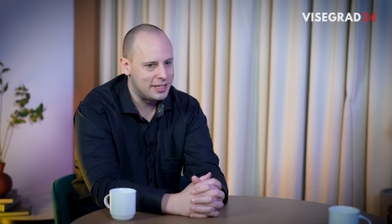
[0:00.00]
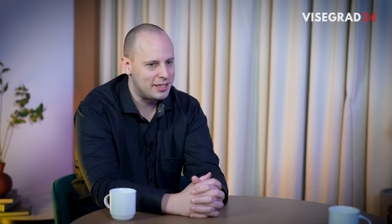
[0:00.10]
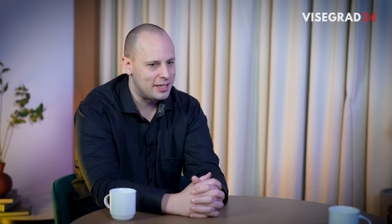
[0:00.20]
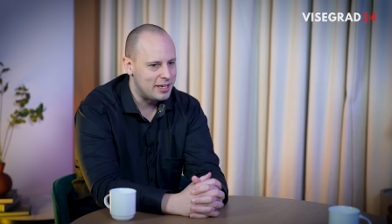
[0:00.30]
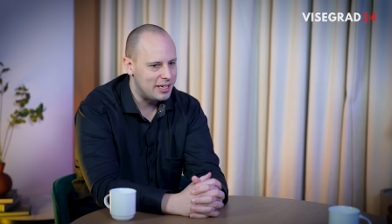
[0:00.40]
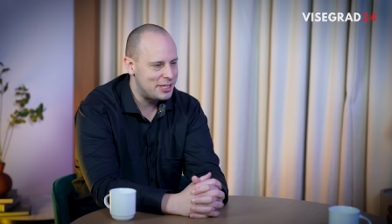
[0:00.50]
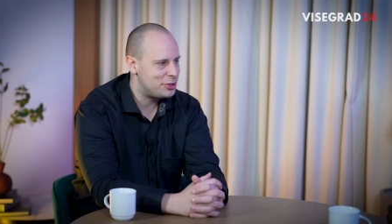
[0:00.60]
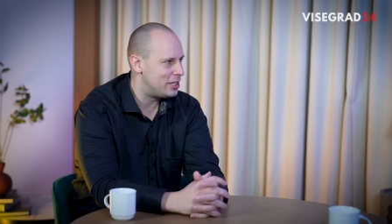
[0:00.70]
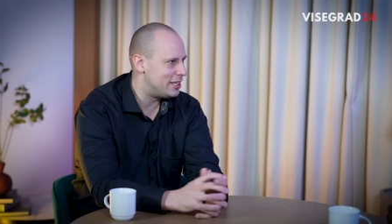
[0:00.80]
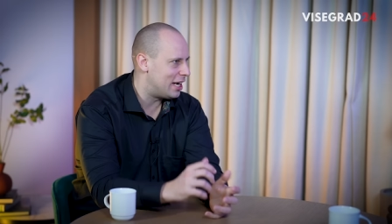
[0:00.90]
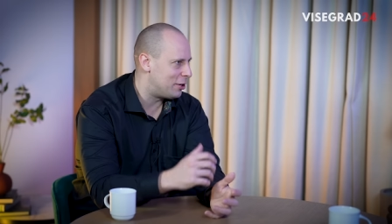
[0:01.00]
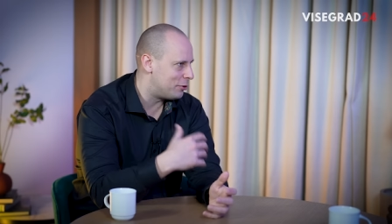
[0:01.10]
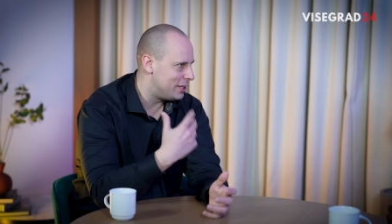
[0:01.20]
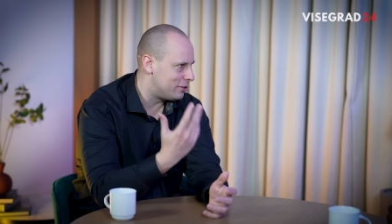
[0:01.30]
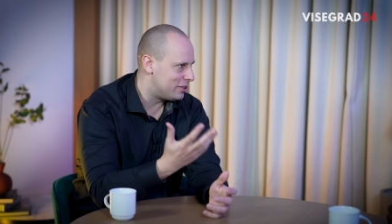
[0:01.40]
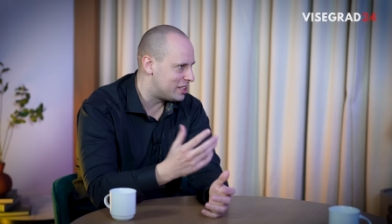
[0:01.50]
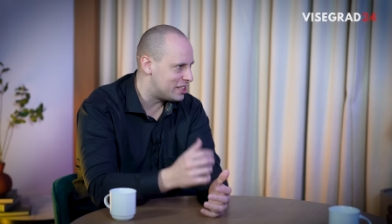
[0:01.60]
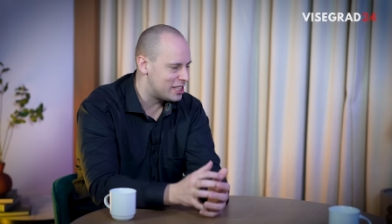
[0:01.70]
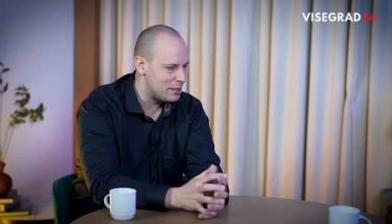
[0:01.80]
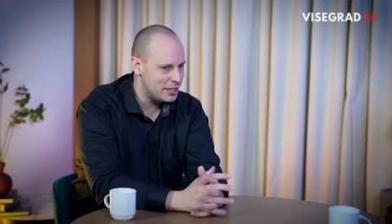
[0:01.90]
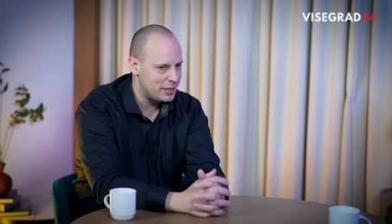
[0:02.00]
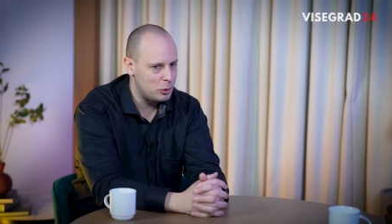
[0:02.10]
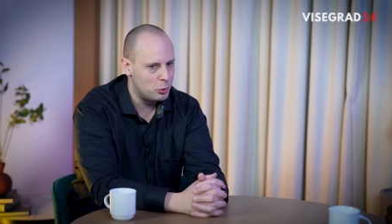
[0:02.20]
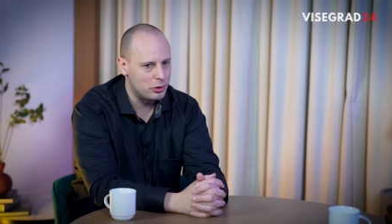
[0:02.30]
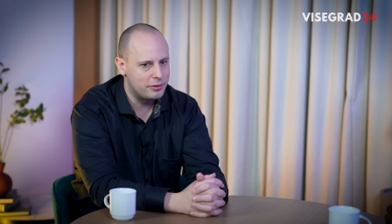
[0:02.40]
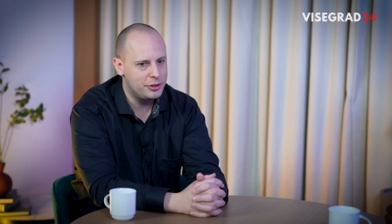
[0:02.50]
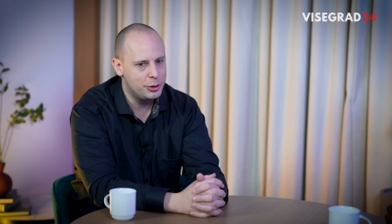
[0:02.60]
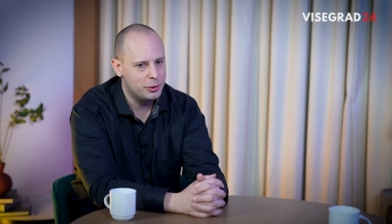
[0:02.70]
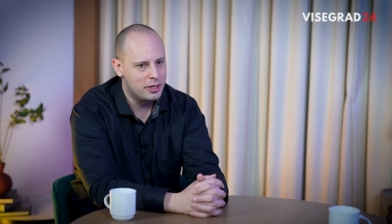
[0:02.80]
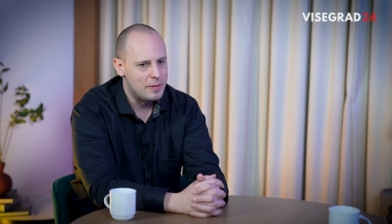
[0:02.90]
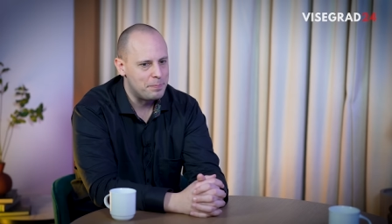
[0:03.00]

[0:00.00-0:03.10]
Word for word: And naturally, according to this Islamist worldview,